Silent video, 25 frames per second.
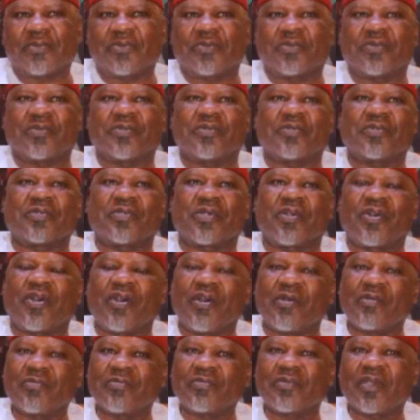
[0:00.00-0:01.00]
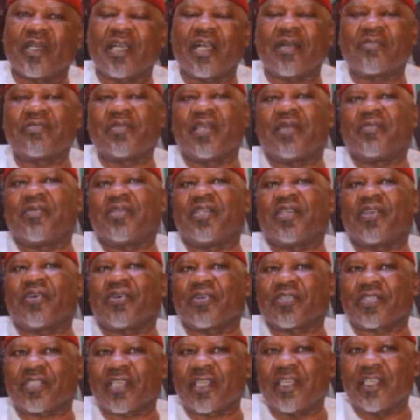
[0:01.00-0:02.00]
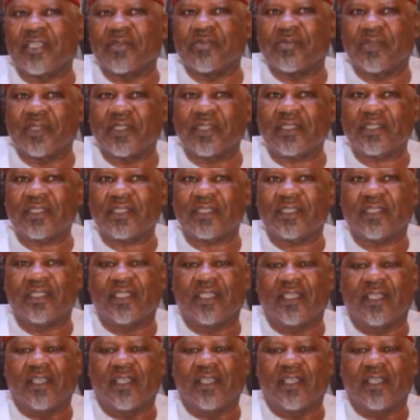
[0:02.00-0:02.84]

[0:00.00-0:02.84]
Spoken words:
we'll come help them in the hotel a bit.